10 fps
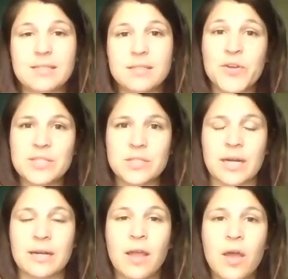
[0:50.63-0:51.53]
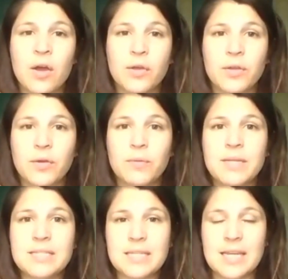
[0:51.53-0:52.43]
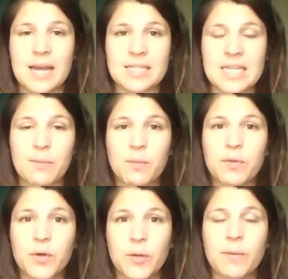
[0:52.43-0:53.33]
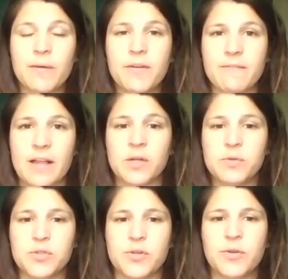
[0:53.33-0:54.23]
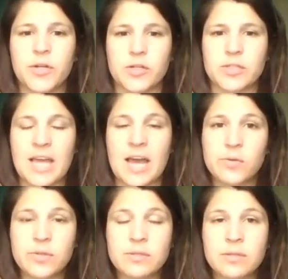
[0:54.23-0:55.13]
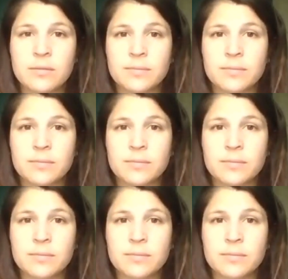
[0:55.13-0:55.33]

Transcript: Before you get started, you need to connect up with a group of your fellow Junior Girl Scouts.